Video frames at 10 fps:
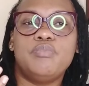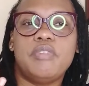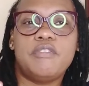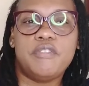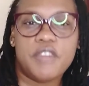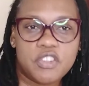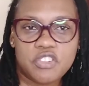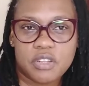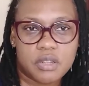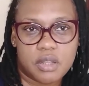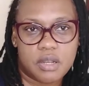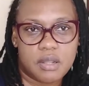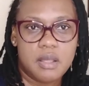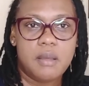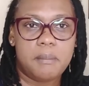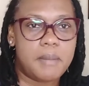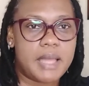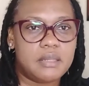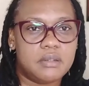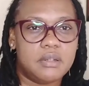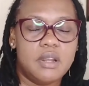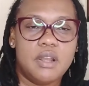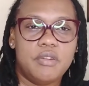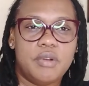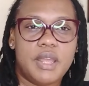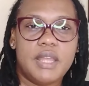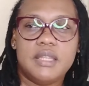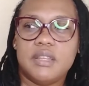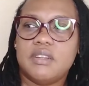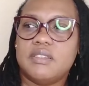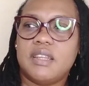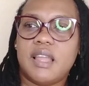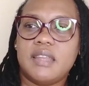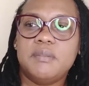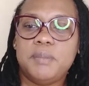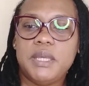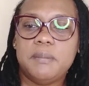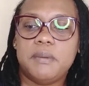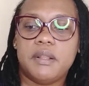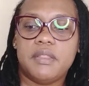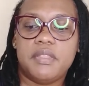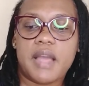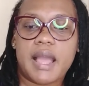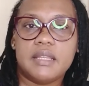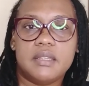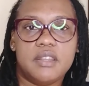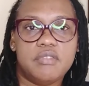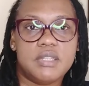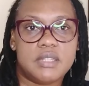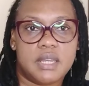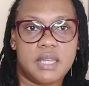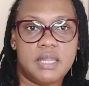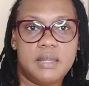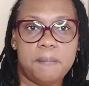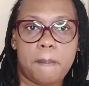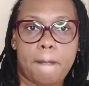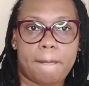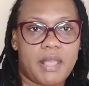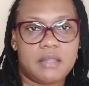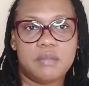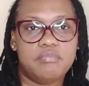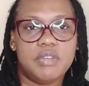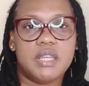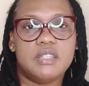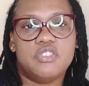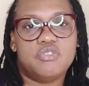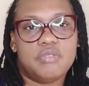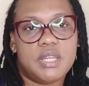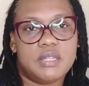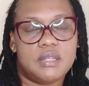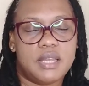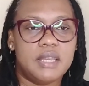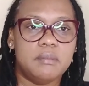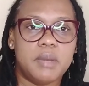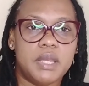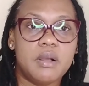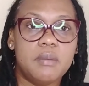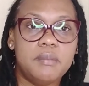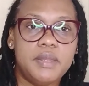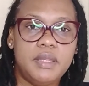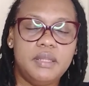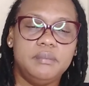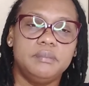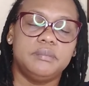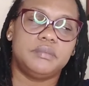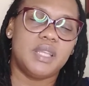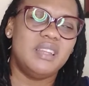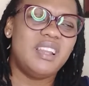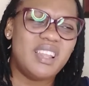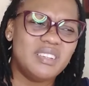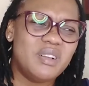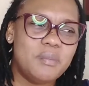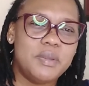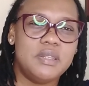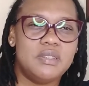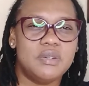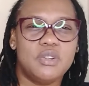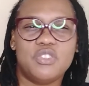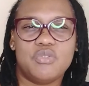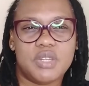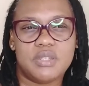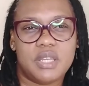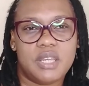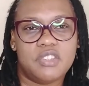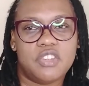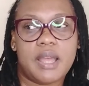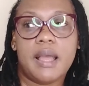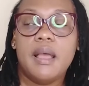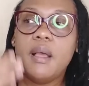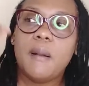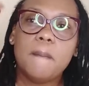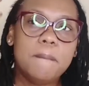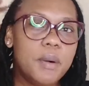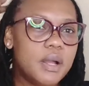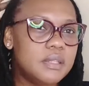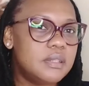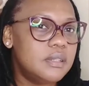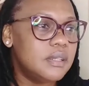professional manner, right? There's a lot of people that they resign and they bring it straight, like in my company. In a lot of companies, you go straight to HR. But